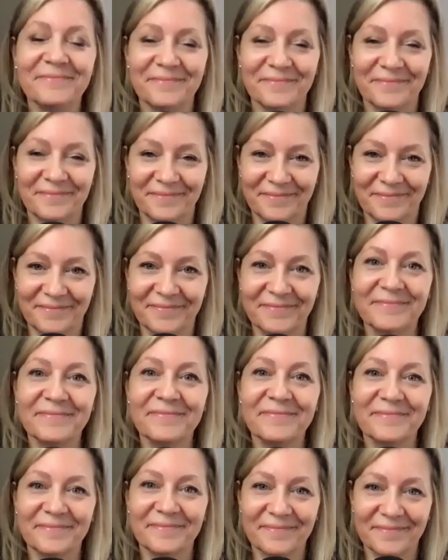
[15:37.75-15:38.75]
have such an
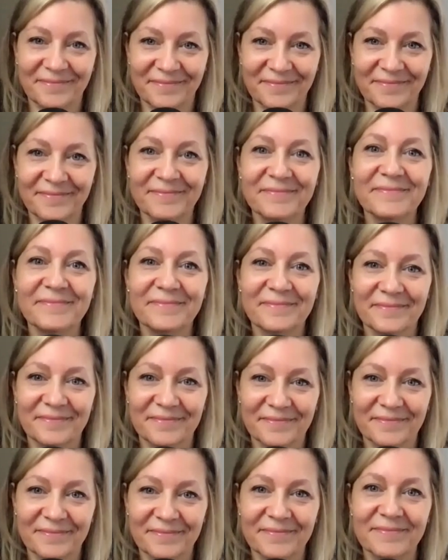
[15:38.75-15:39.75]
awareness now
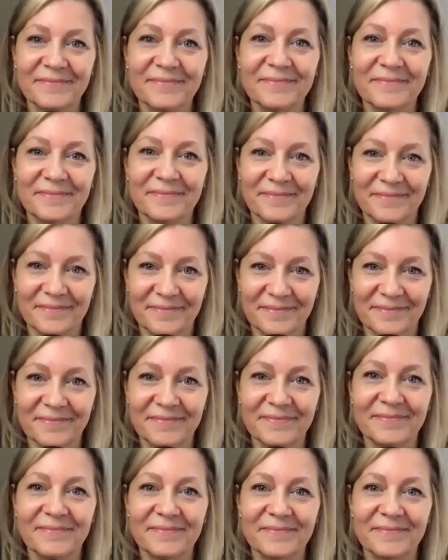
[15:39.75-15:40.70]
of the